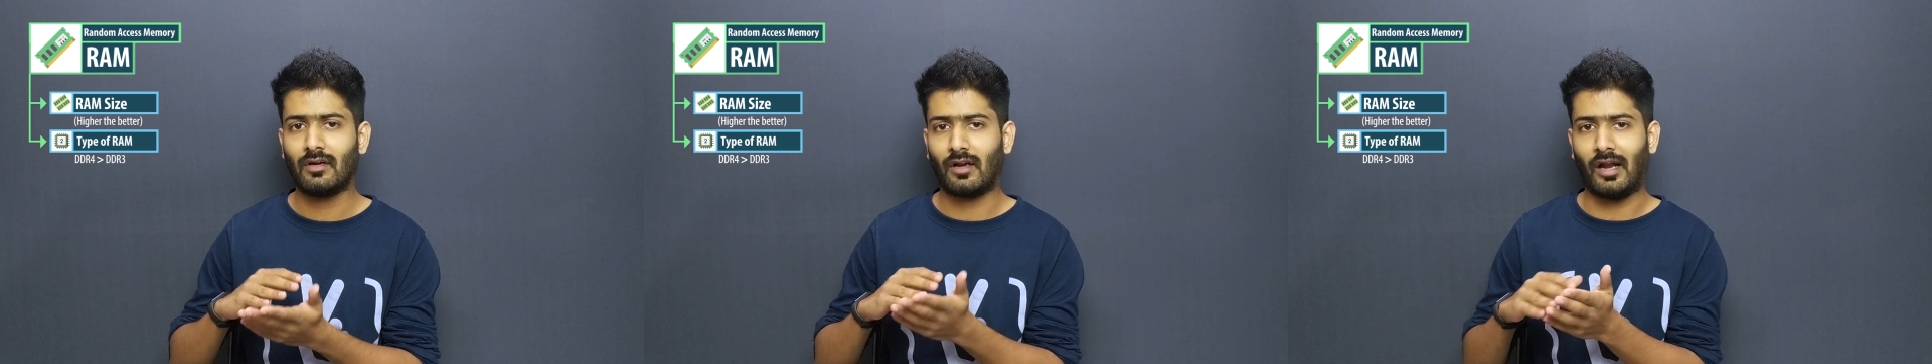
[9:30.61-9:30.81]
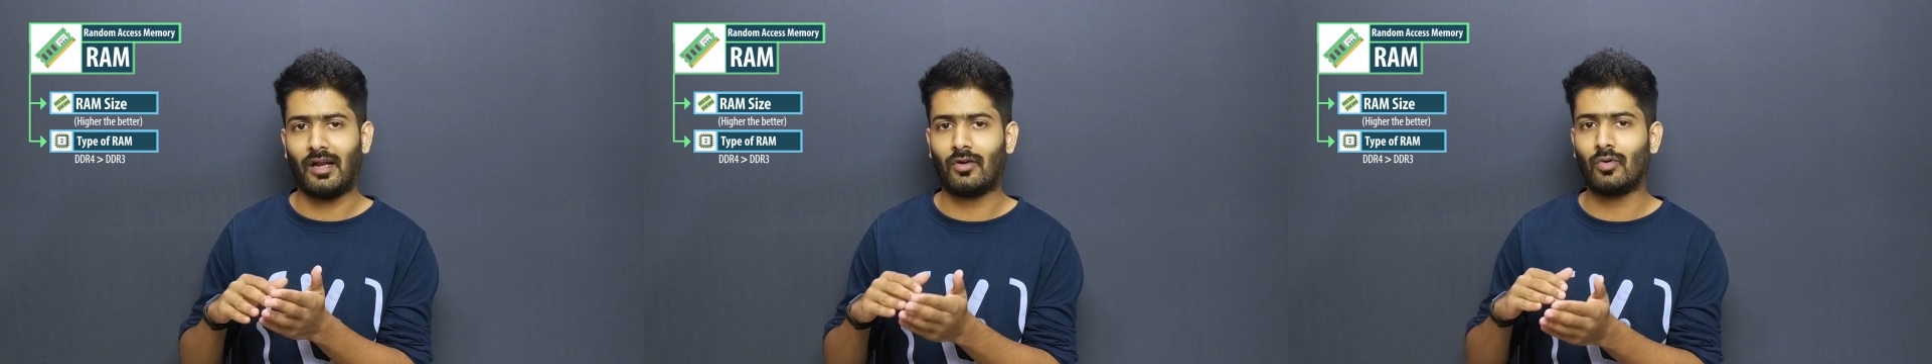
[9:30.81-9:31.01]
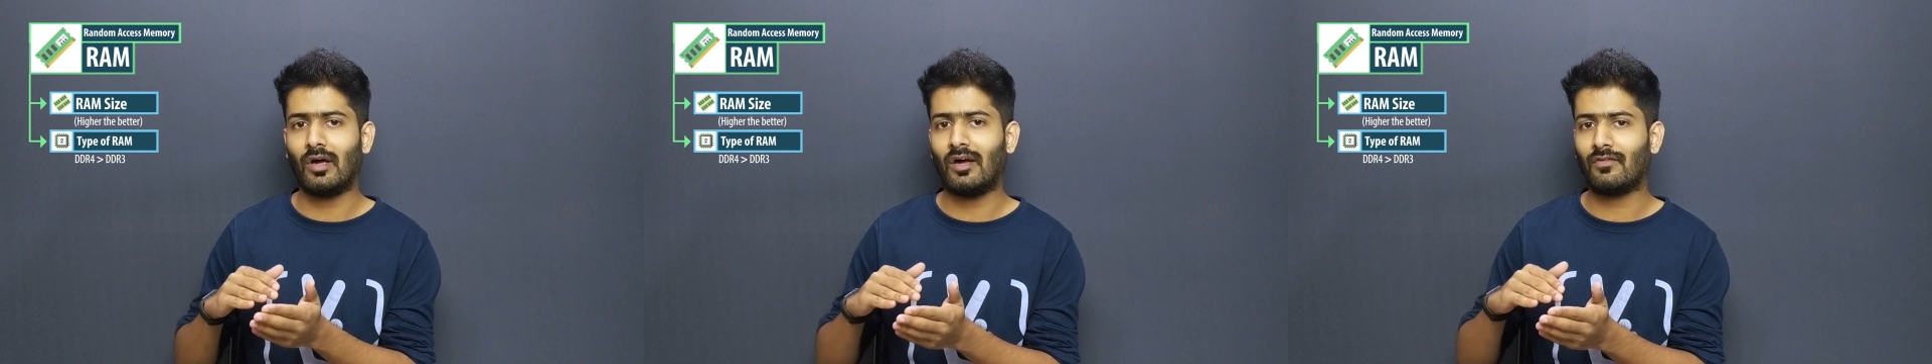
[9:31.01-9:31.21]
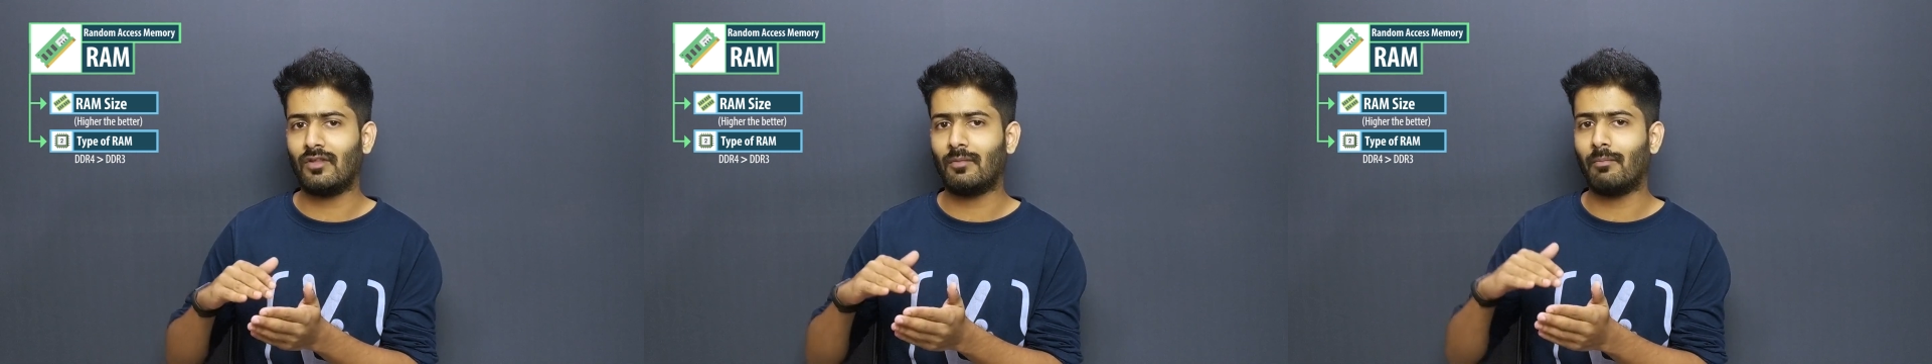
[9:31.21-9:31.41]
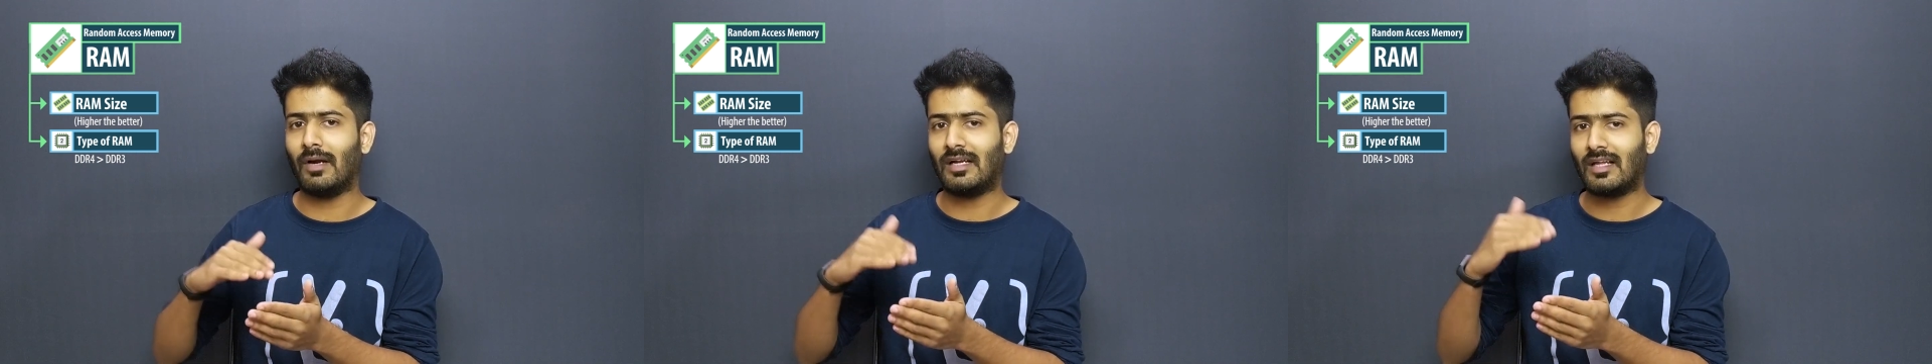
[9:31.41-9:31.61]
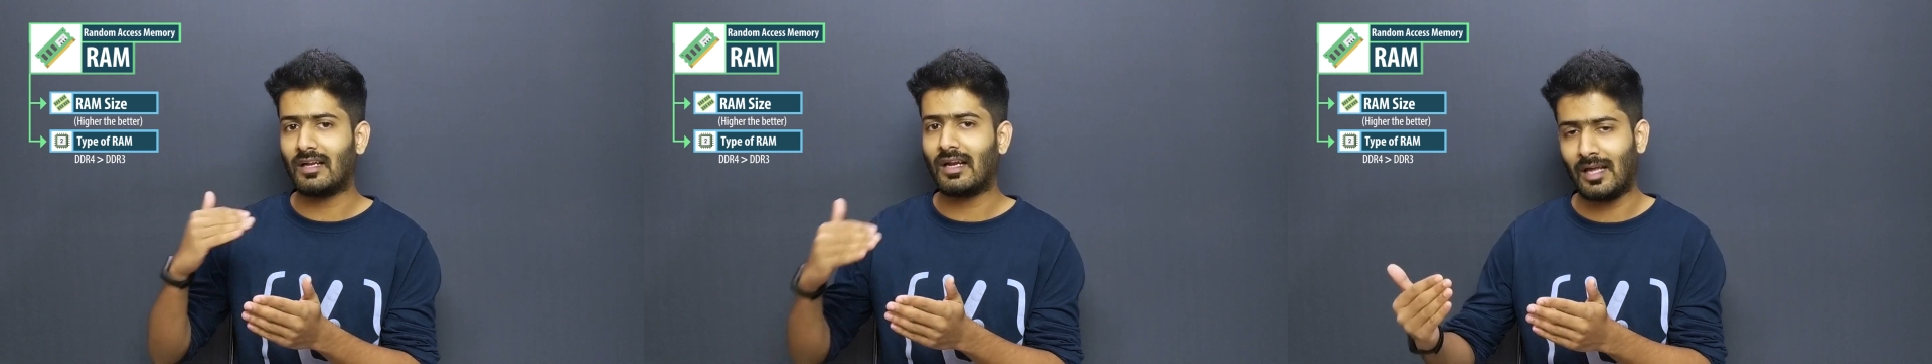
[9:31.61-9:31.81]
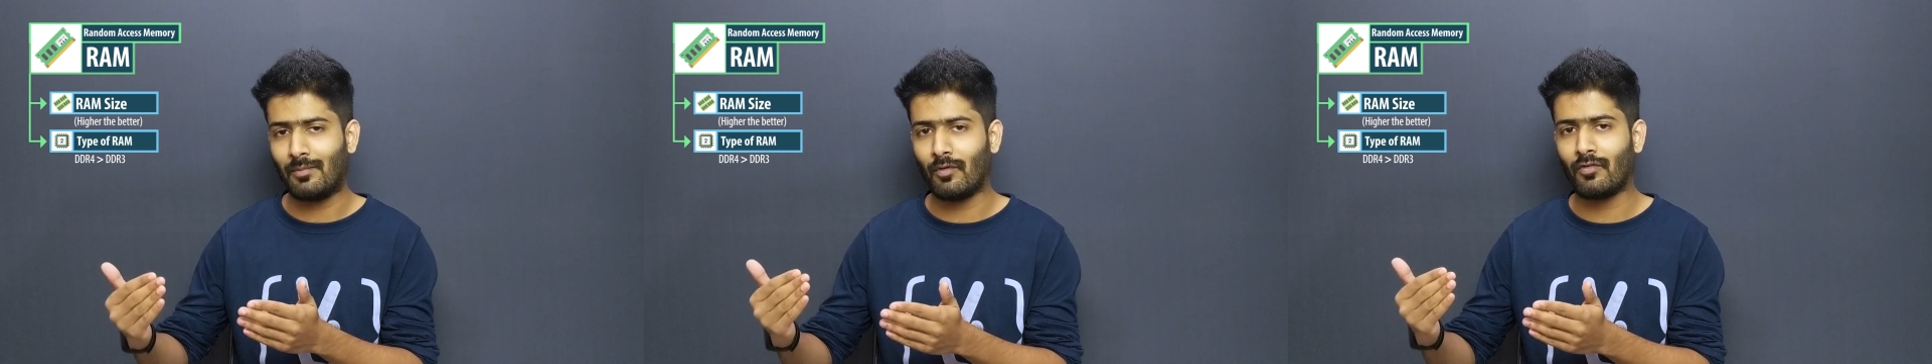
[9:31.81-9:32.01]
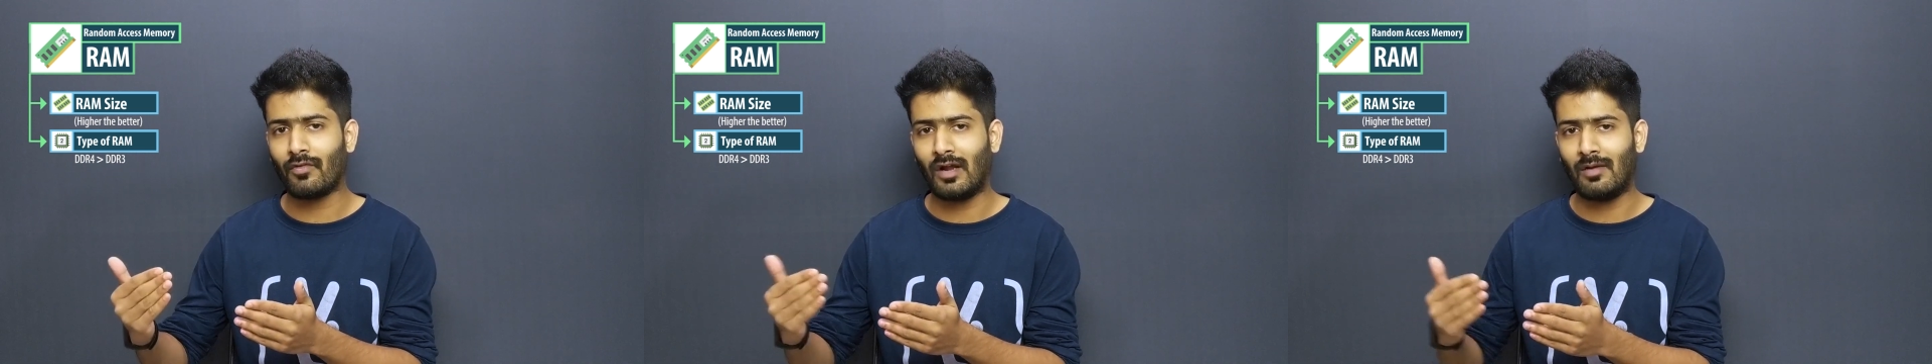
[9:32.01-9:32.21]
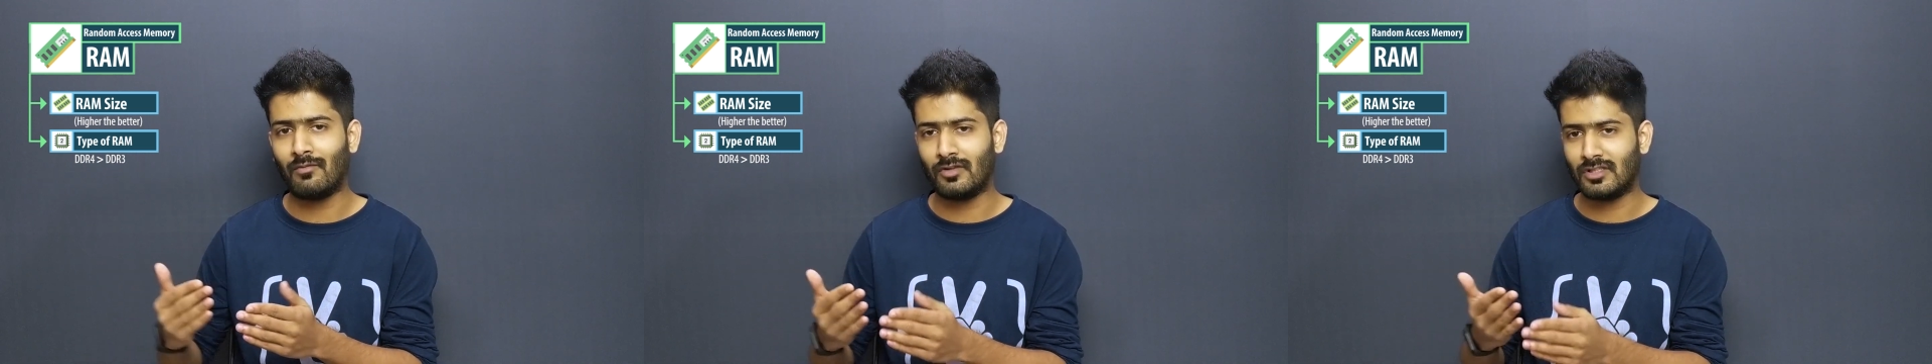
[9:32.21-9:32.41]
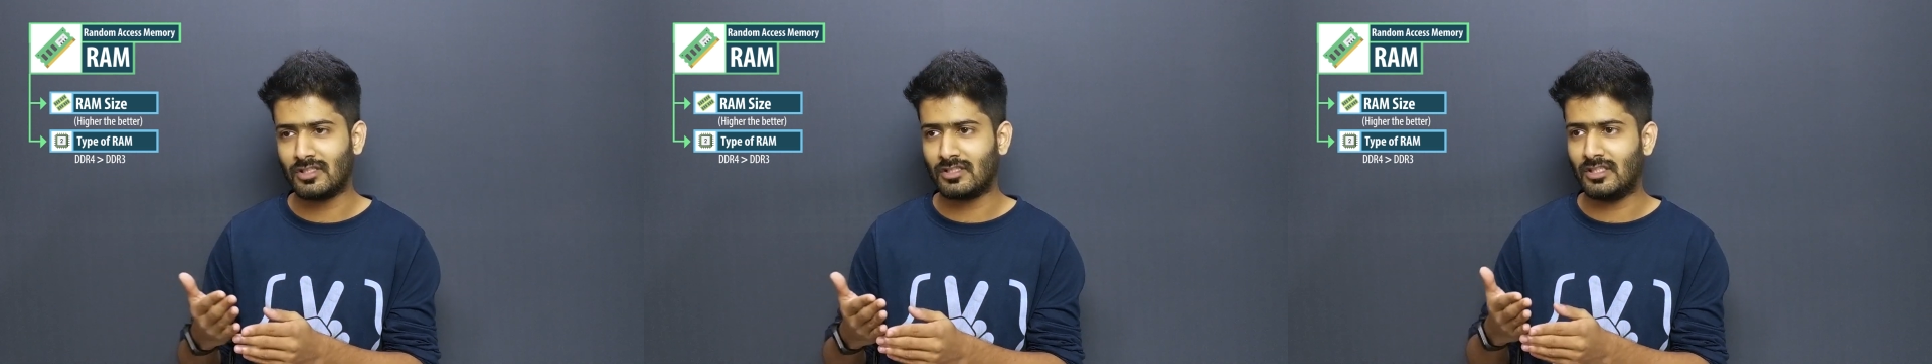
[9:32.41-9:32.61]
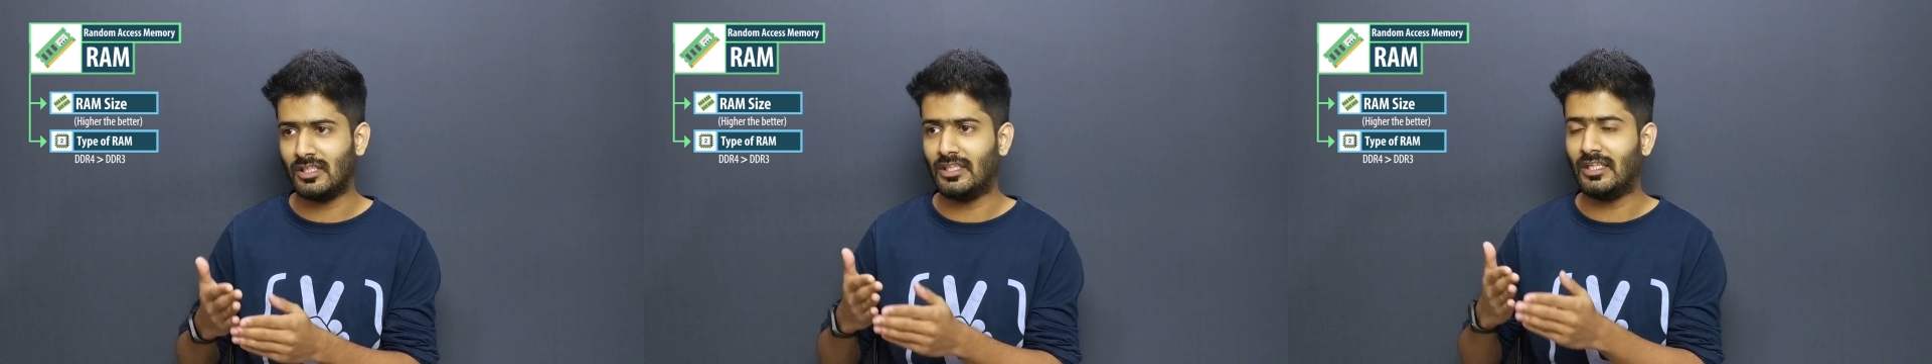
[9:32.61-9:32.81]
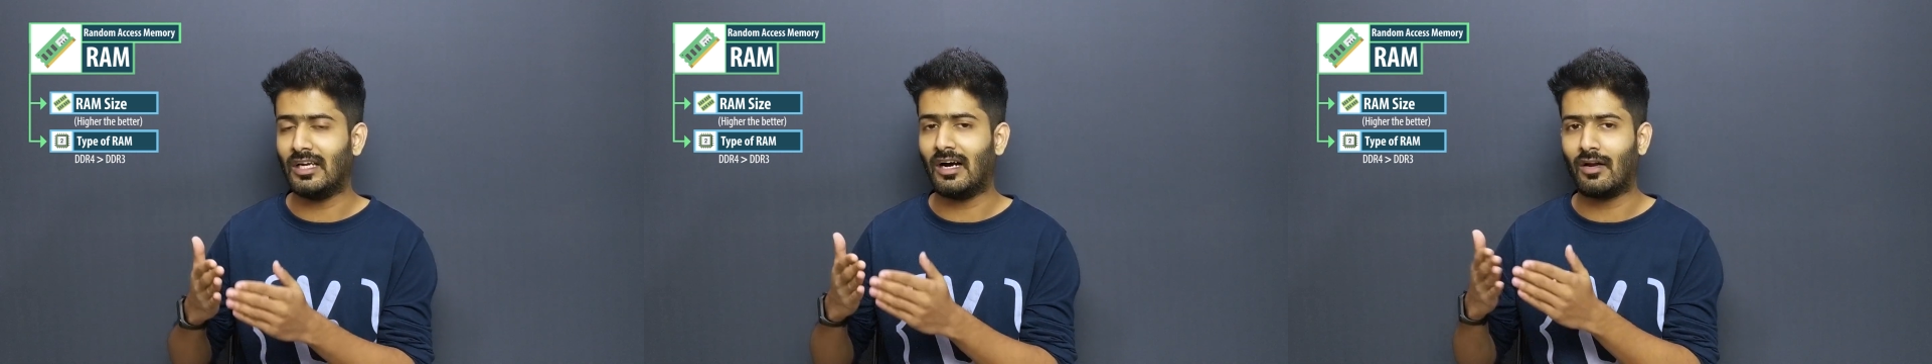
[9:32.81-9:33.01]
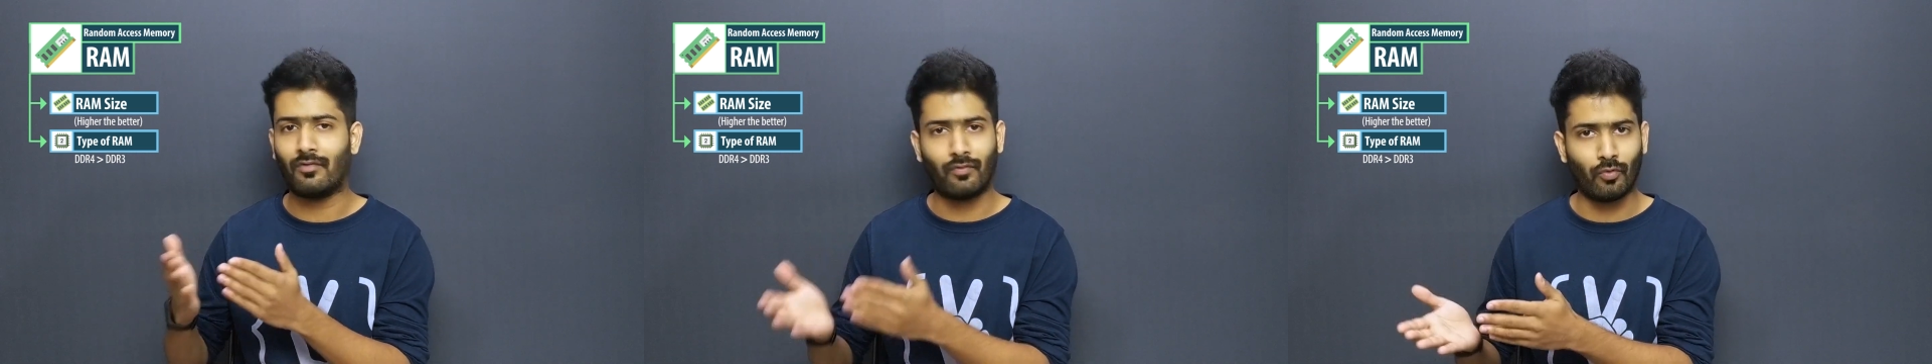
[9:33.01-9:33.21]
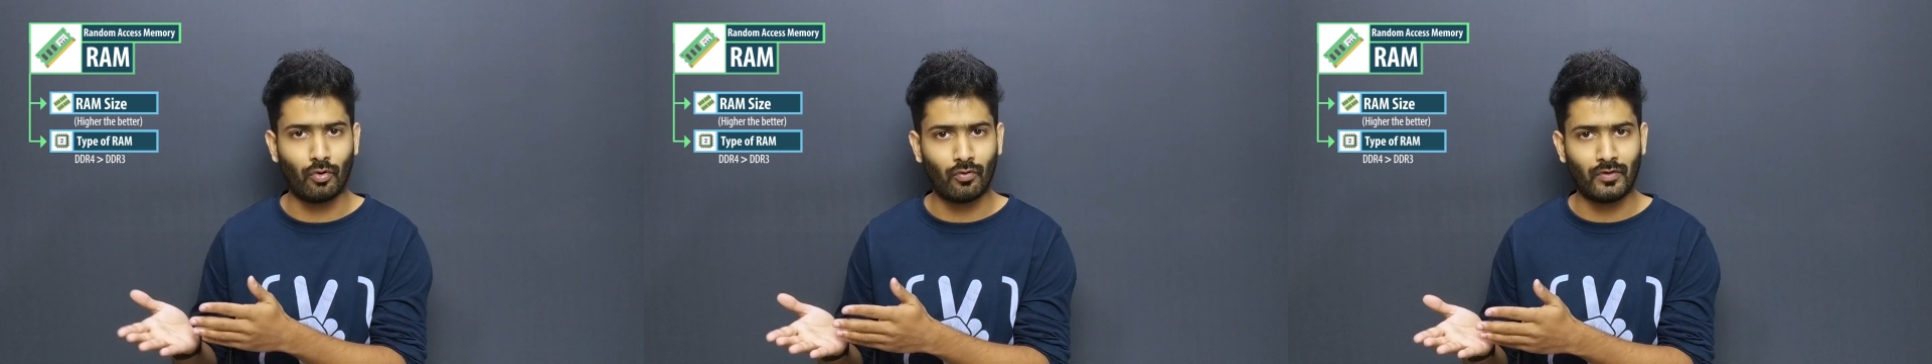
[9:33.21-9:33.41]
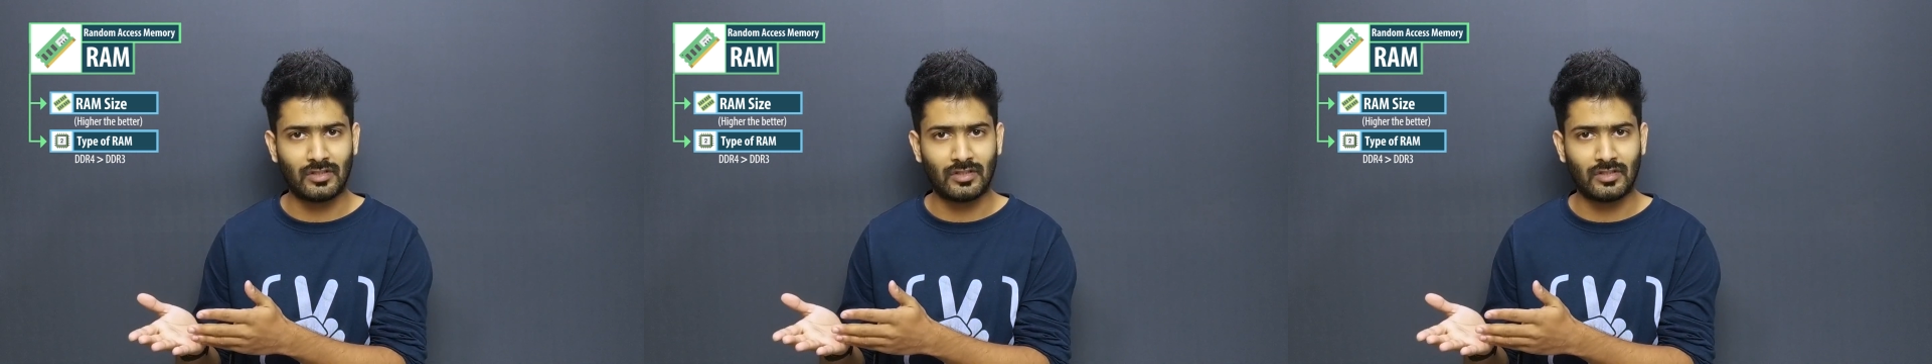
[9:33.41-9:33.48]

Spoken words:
Try to have the better type of RAM, which is DDR4,